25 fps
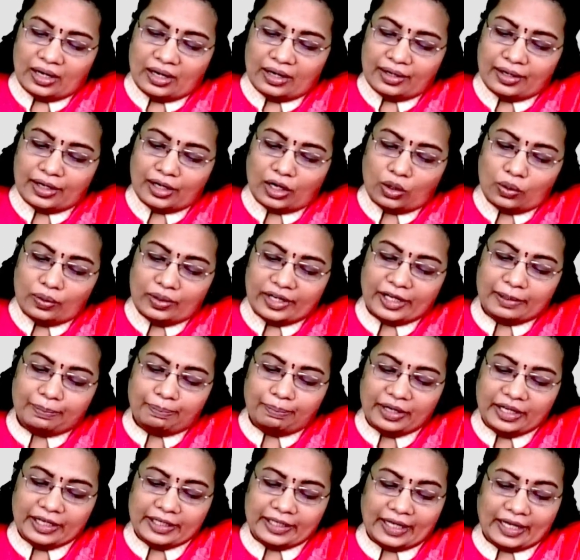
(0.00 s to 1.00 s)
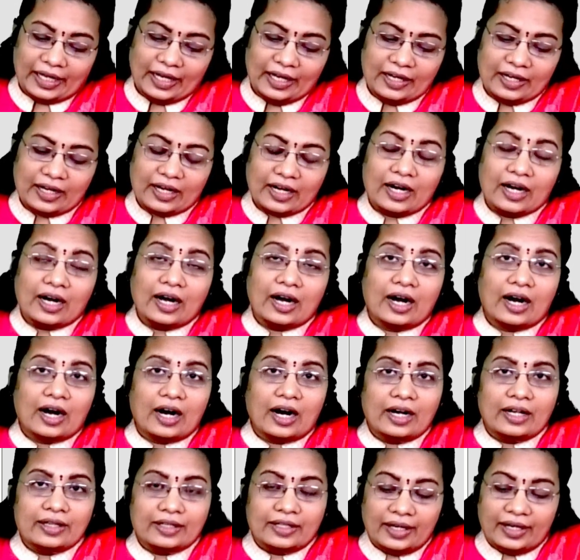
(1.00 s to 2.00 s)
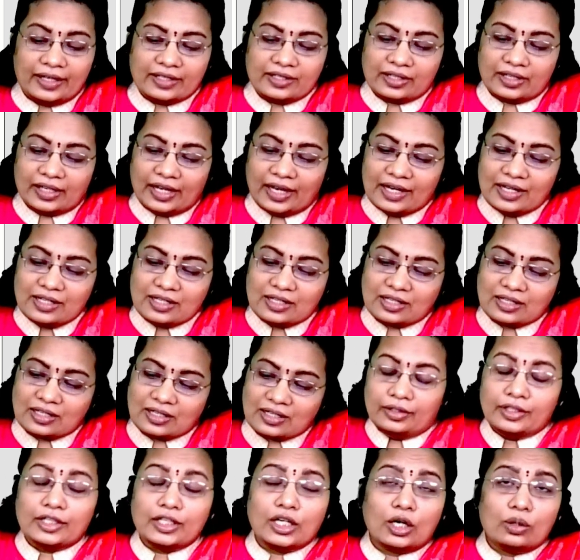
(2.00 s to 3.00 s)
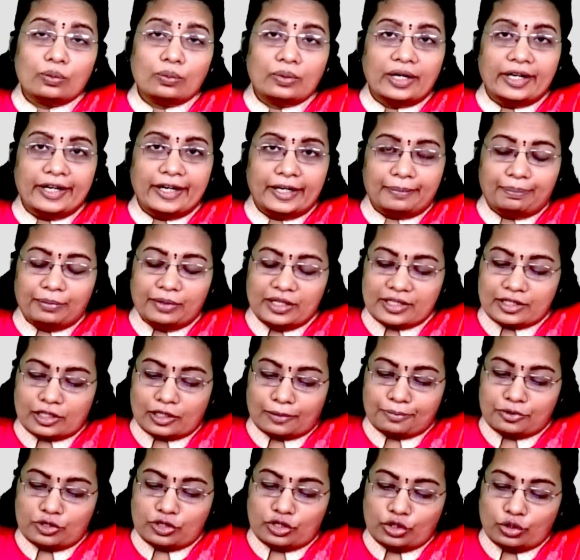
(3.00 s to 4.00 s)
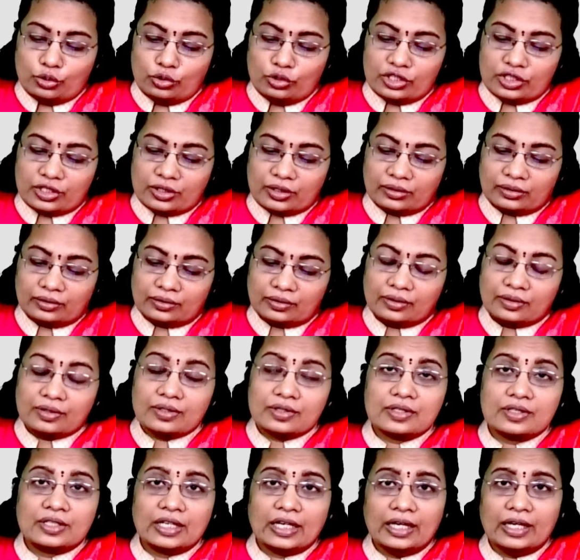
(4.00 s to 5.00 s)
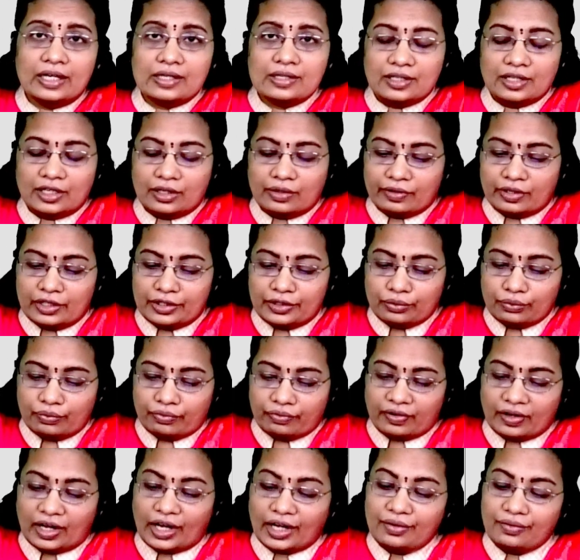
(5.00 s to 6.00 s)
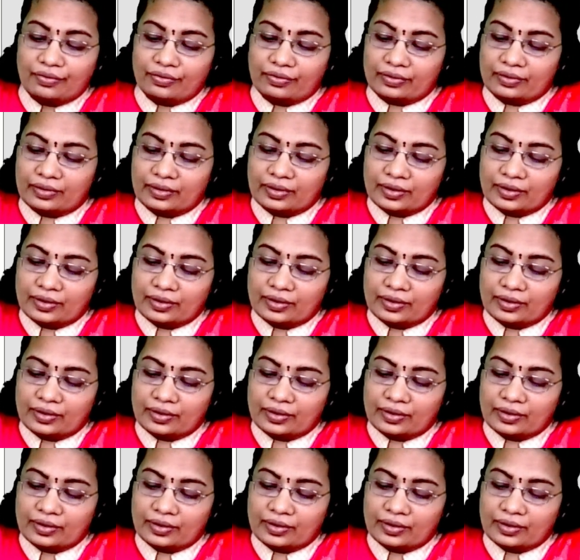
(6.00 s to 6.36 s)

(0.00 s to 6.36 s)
Now let me take the next case. Now let me substitute. C is equal to 5.